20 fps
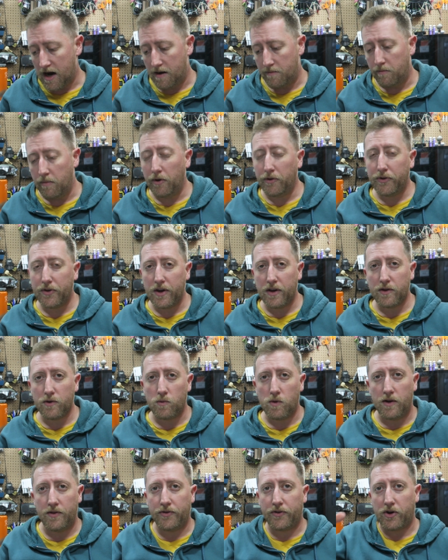Most of the other
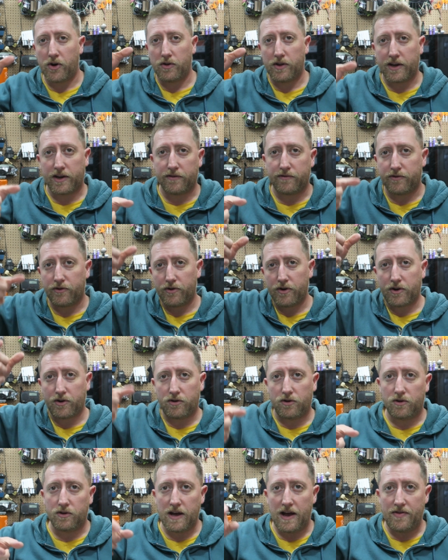ones are like a
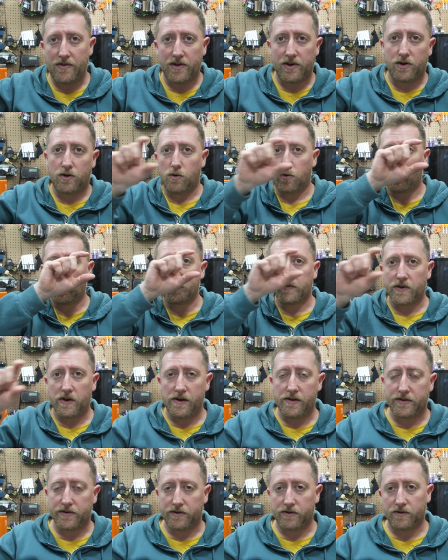vertical and then a
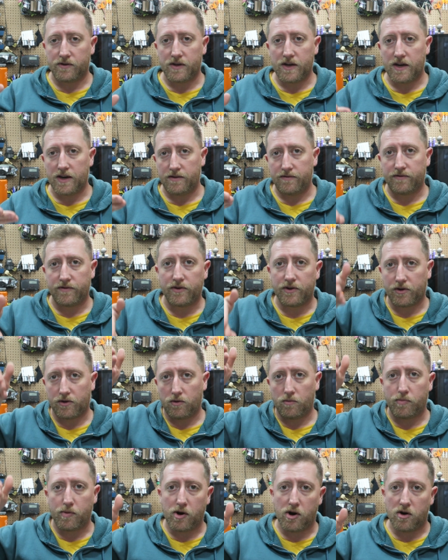horizontal
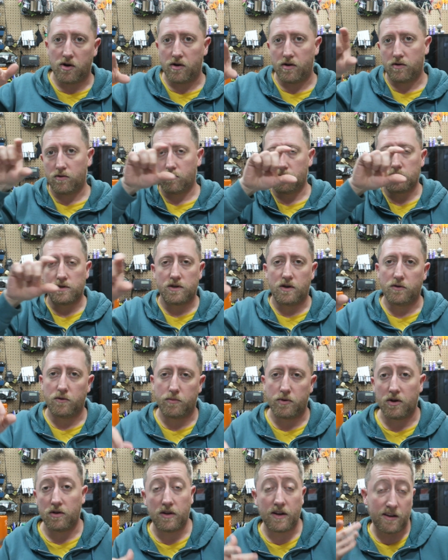vertical bar and a horizontal
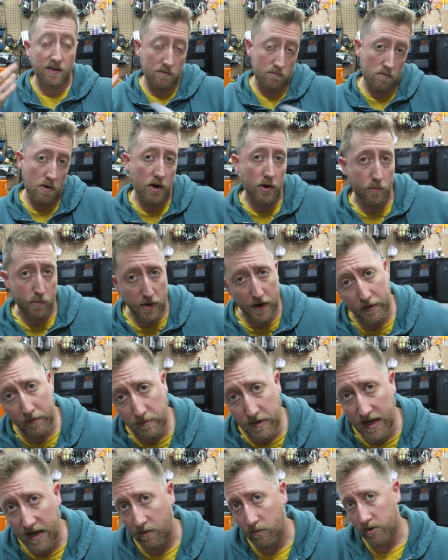bar, like the Monoprice
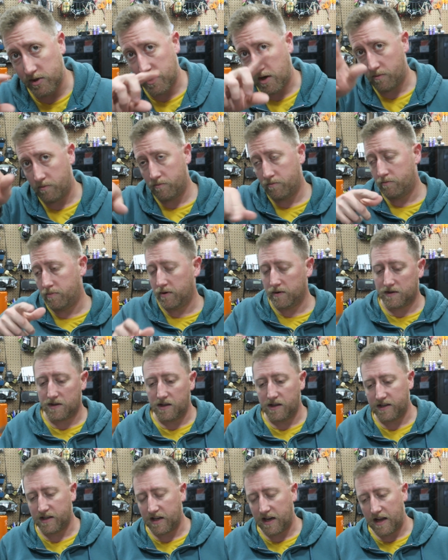Mini, which I'll post
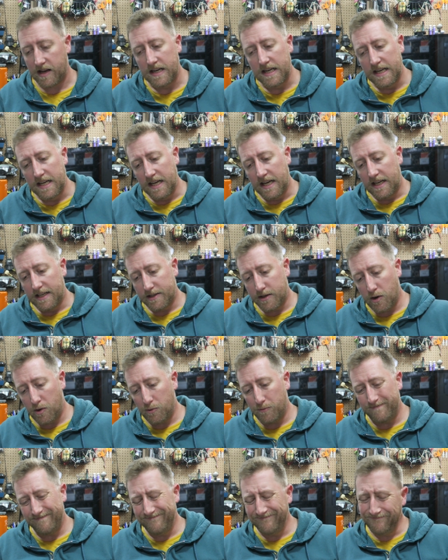the link again.
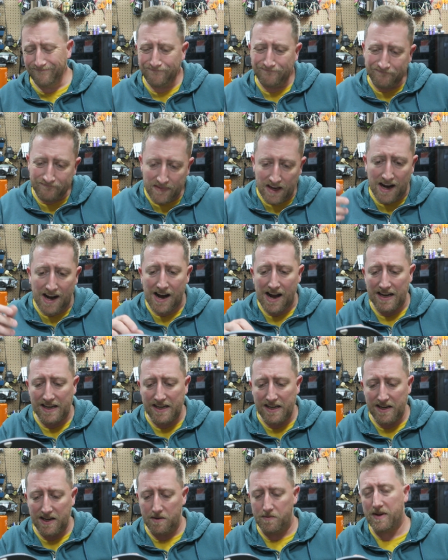So I
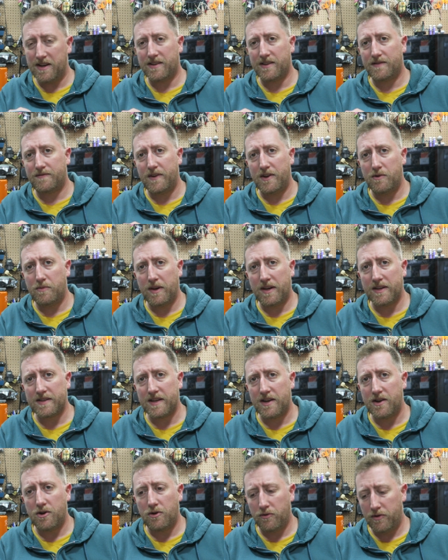needed to make this video because
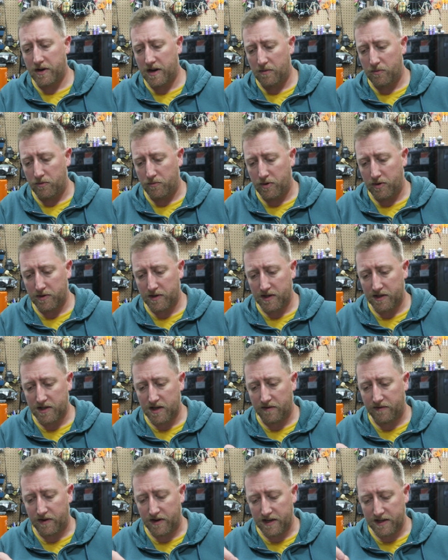I know that I've been posting
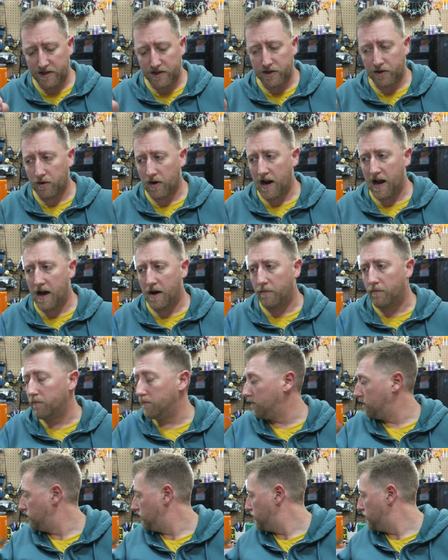stuff on Instagram,